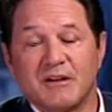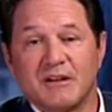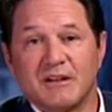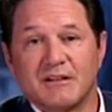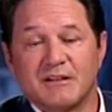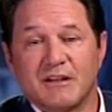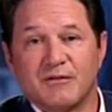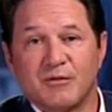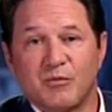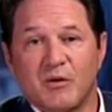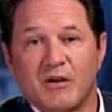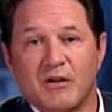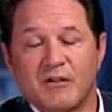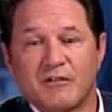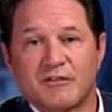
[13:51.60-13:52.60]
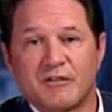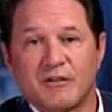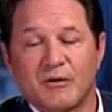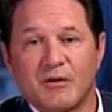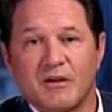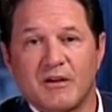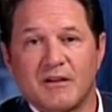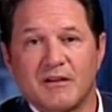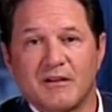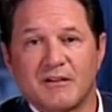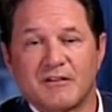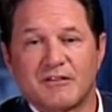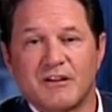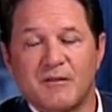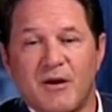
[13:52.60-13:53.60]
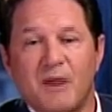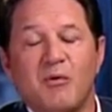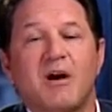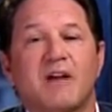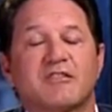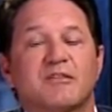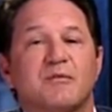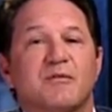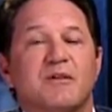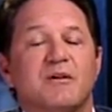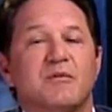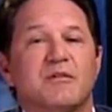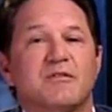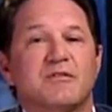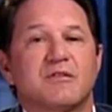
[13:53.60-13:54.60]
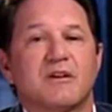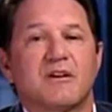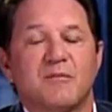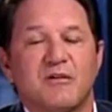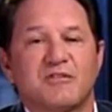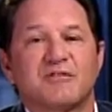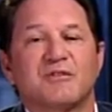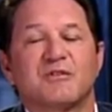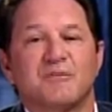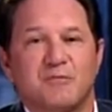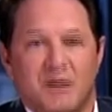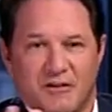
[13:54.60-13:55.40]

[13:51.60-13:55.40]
David Wells here on CMI. We'll ask him if he was the commissioner of